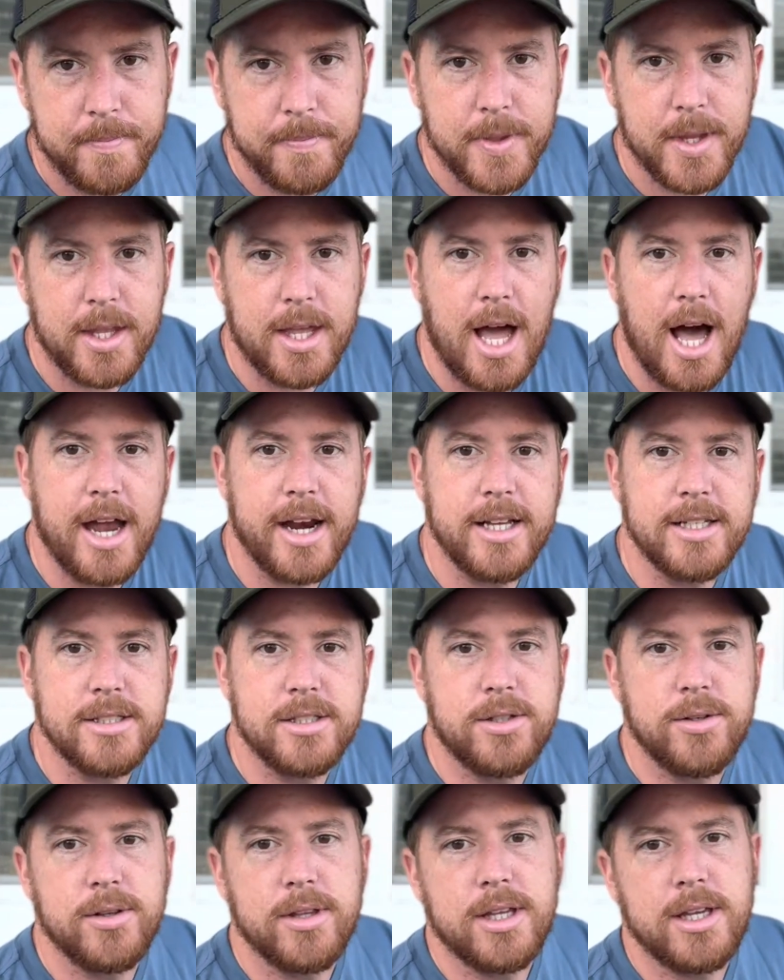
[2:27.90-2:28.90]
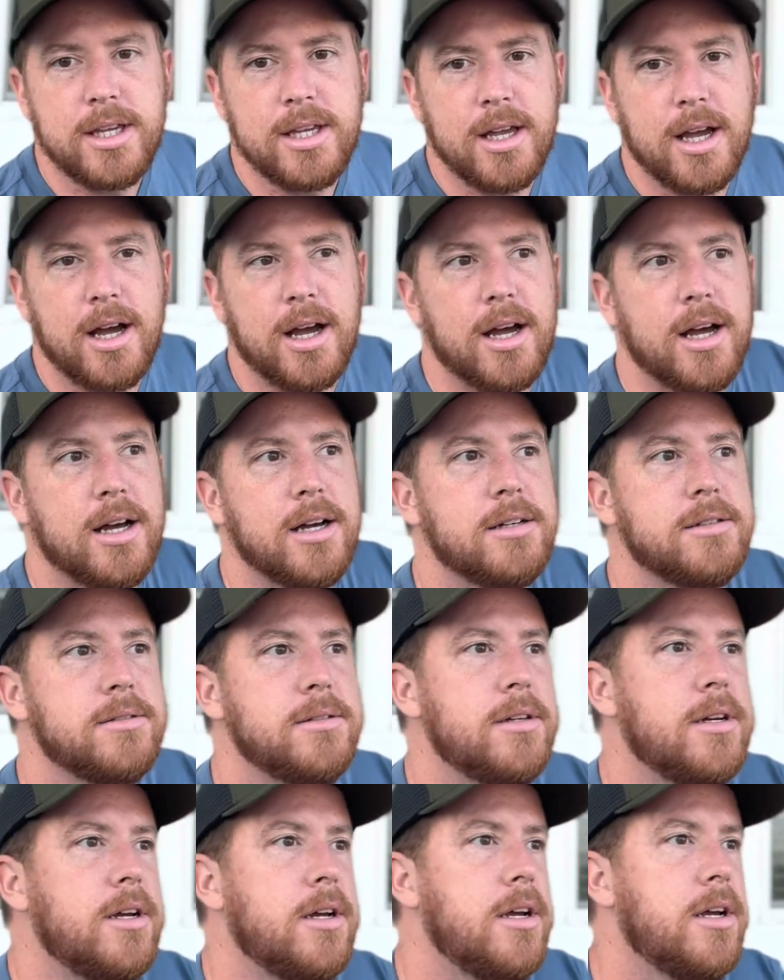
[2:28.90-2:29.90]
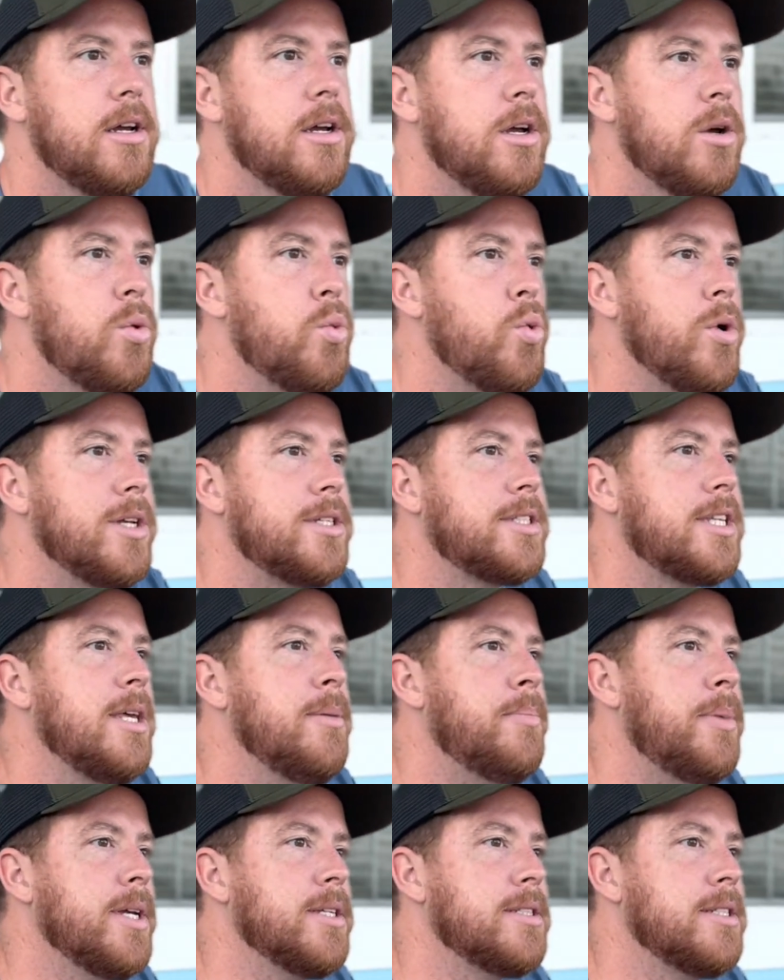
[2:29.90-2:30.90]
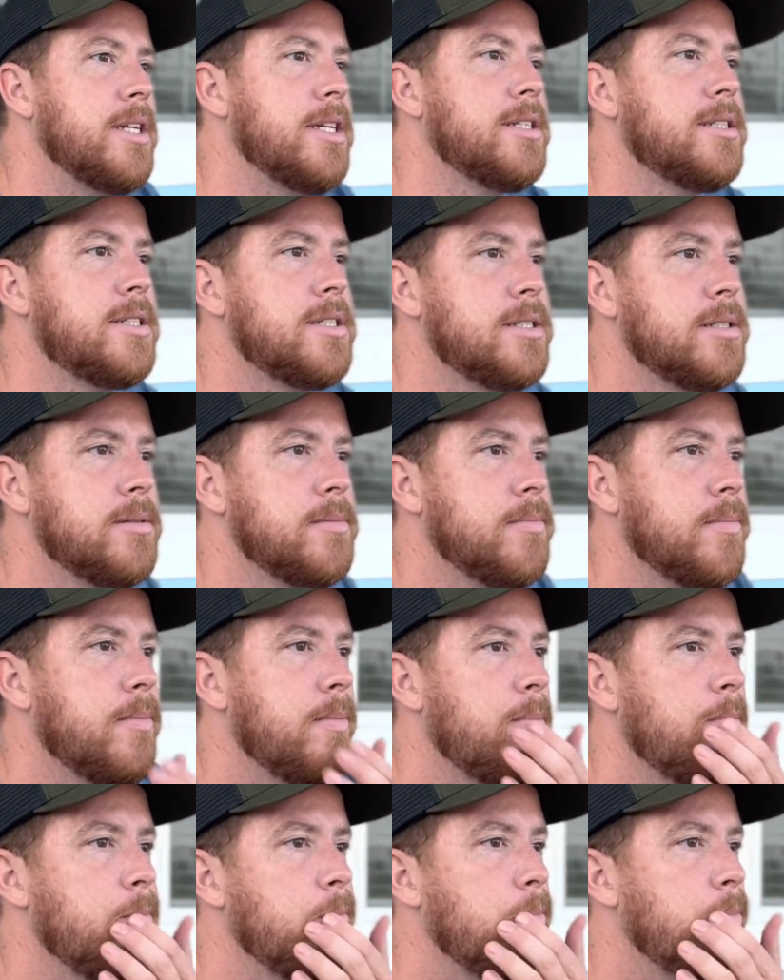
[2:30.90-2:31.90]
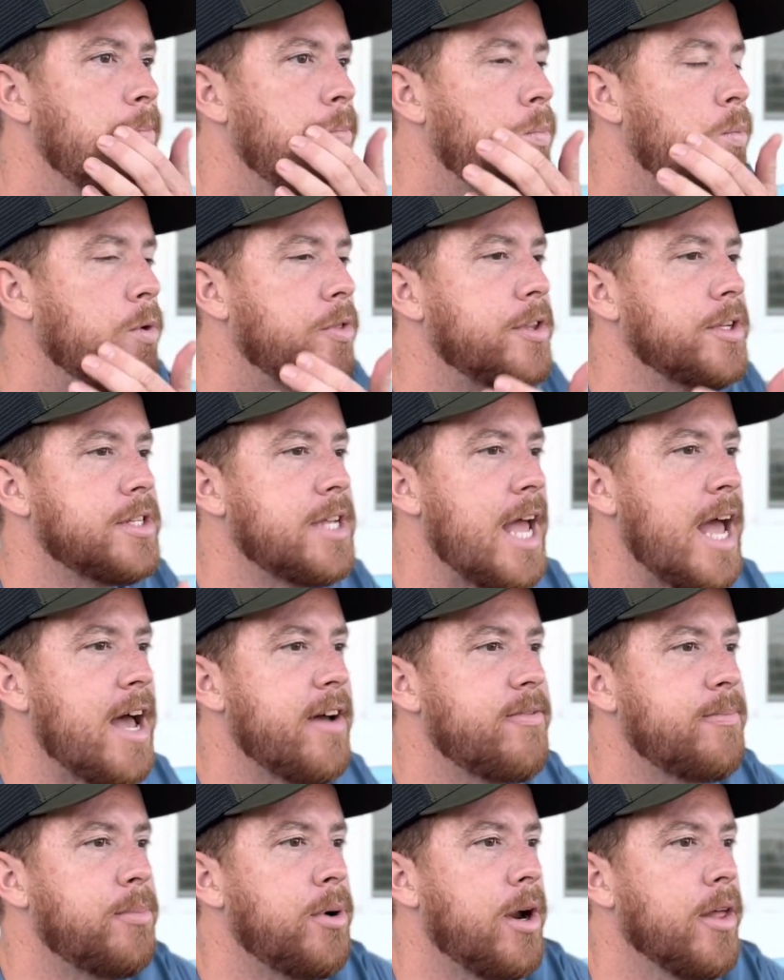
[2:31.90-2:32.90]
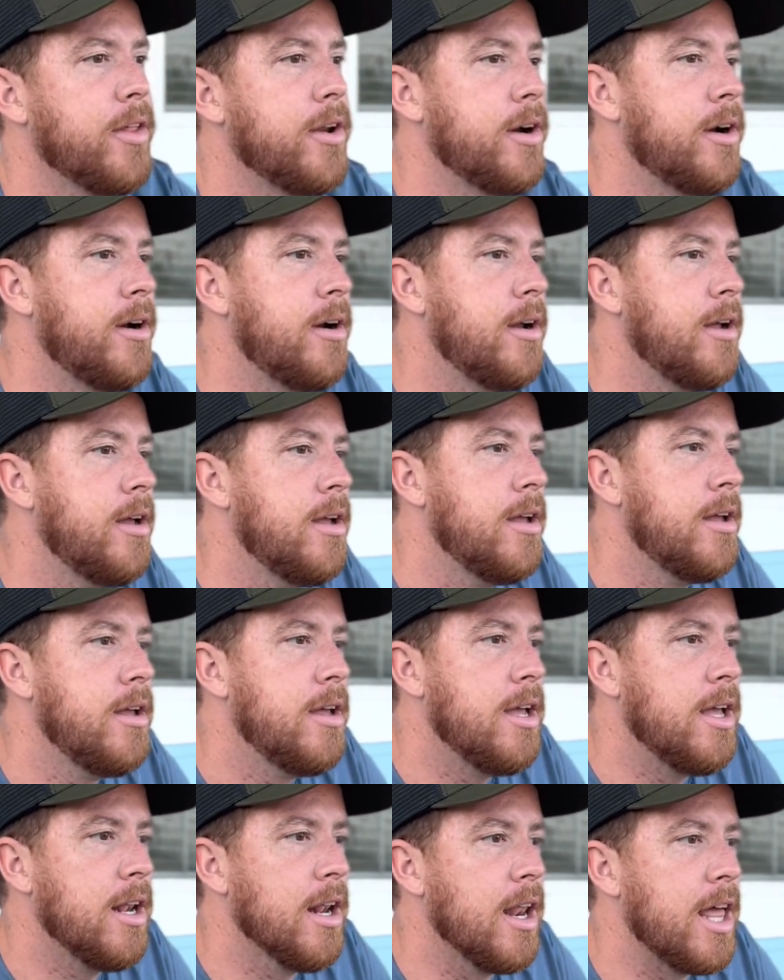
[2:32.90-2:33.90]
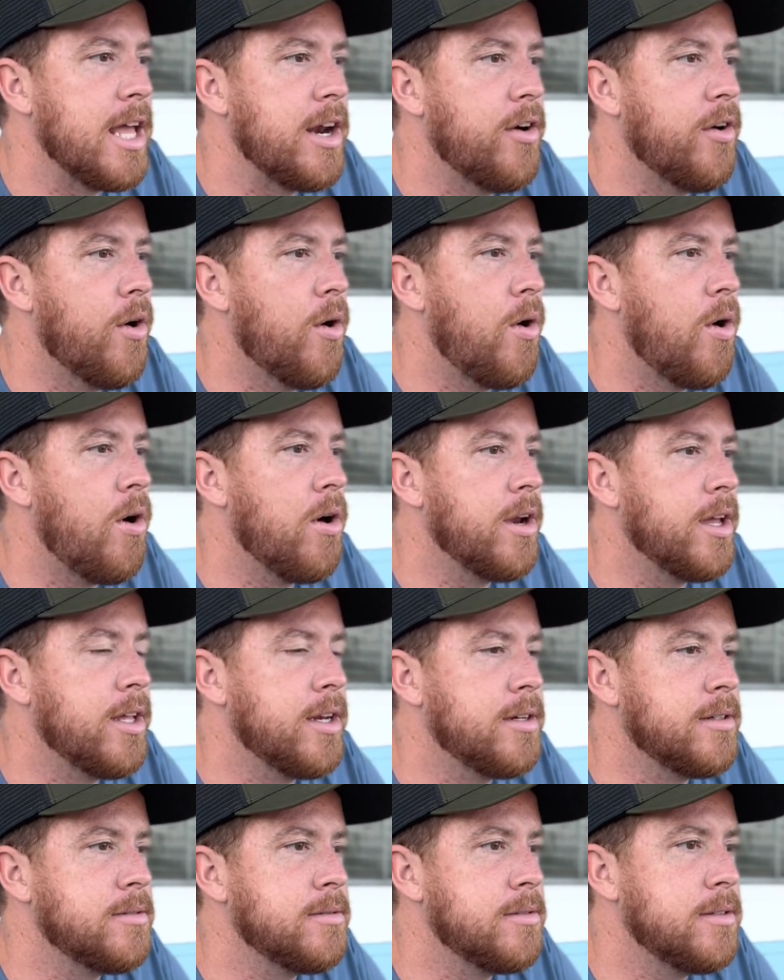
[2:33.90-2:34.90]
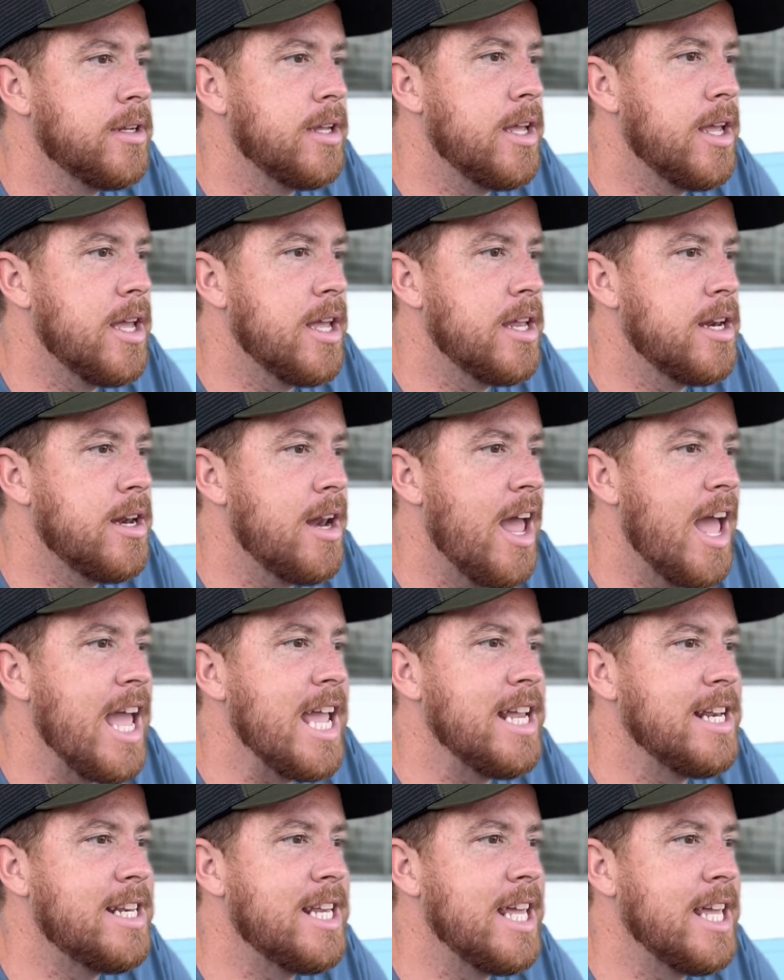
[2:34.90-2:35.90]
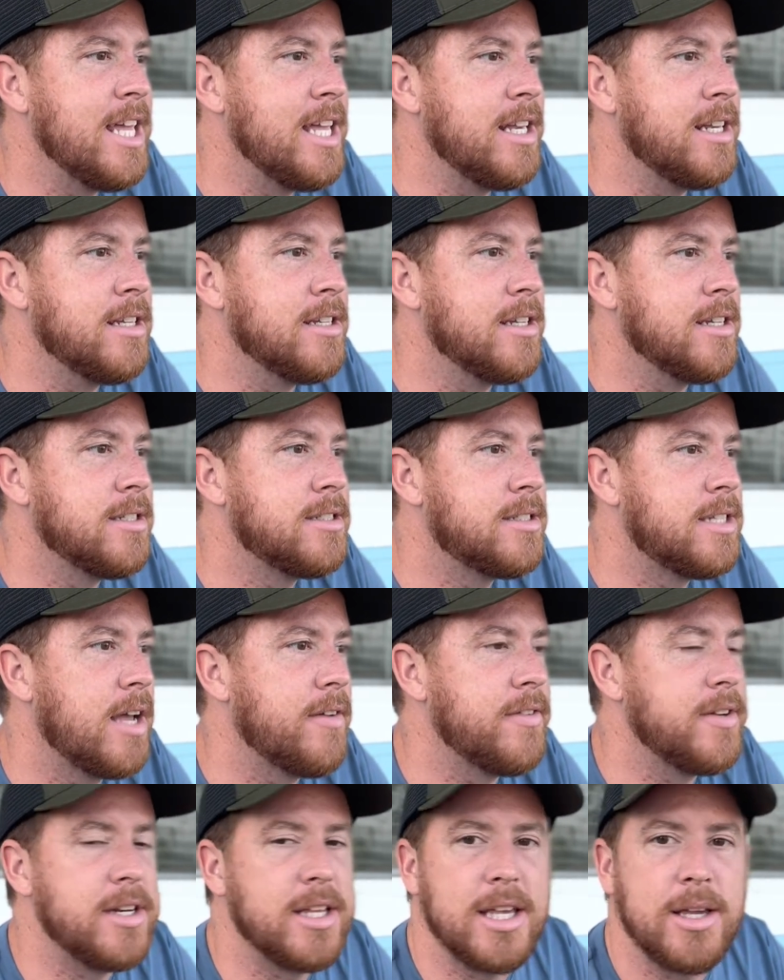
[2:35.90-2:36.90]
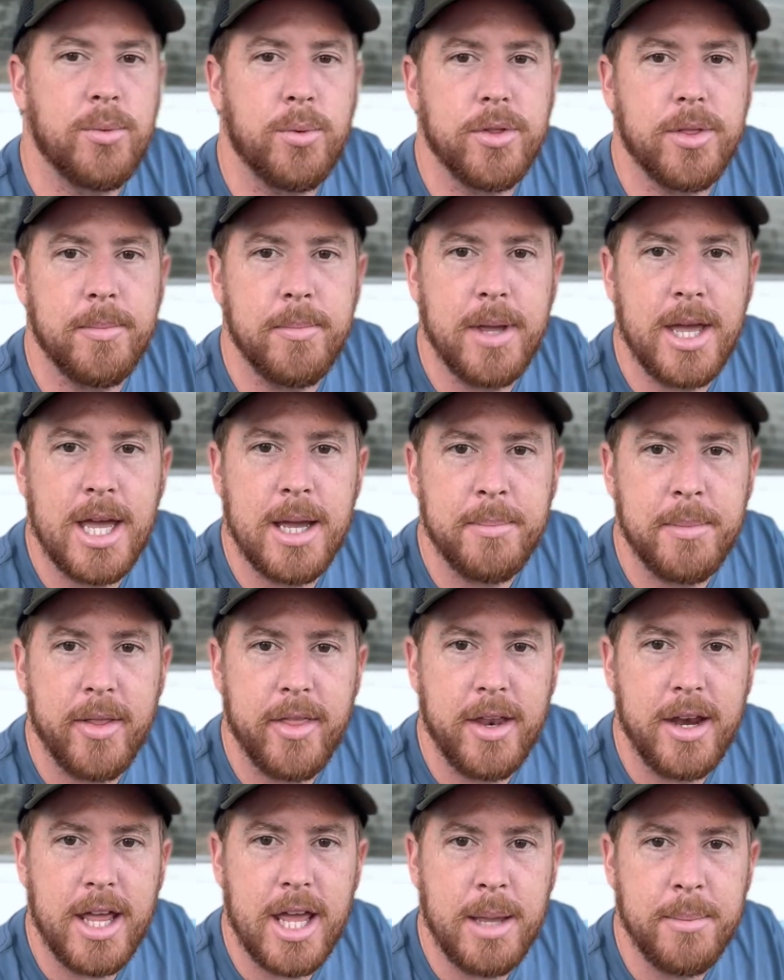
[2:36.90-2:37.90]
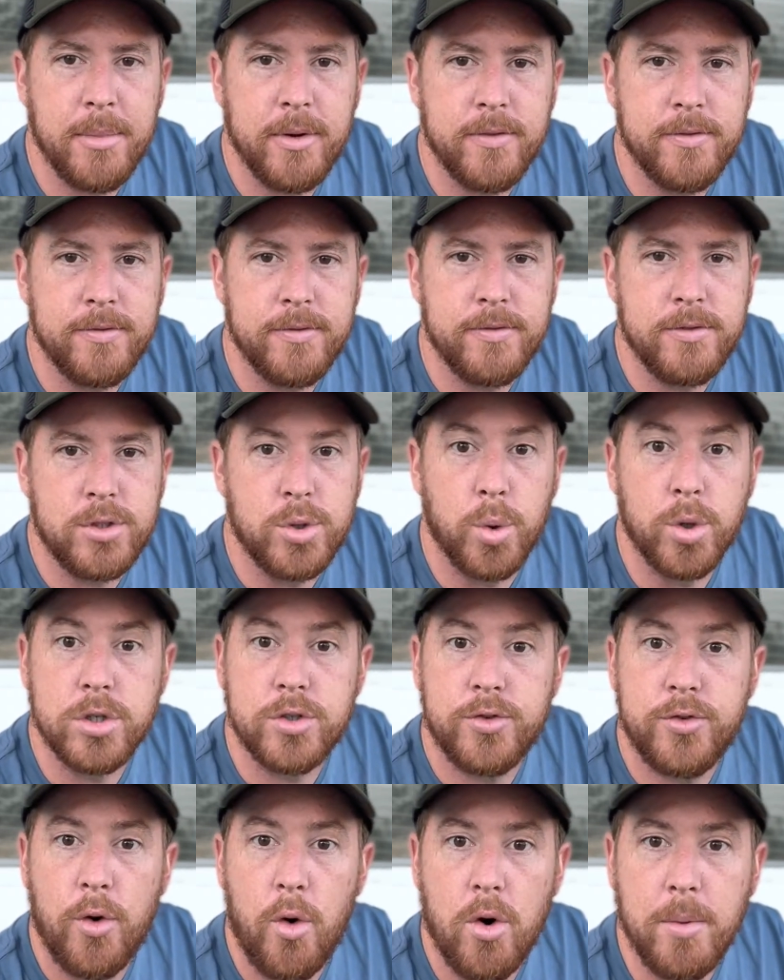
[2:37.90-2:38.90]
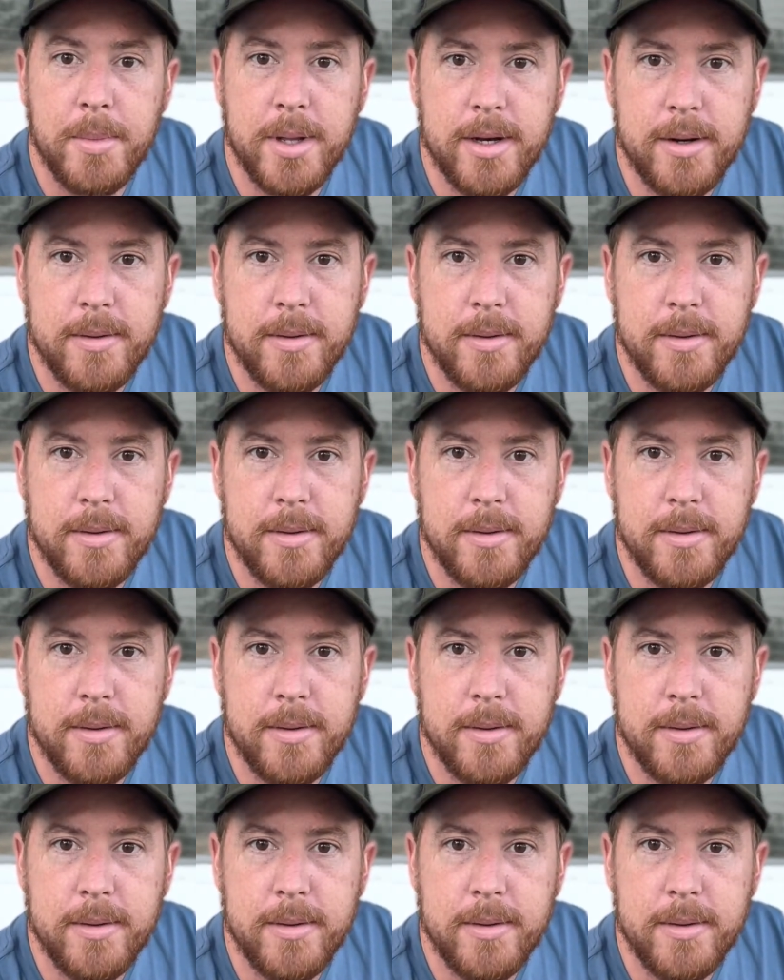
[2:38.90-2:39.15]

Got into the whiskey business with his half-brother, and later on in 1870 with a man by the name of George Foreman.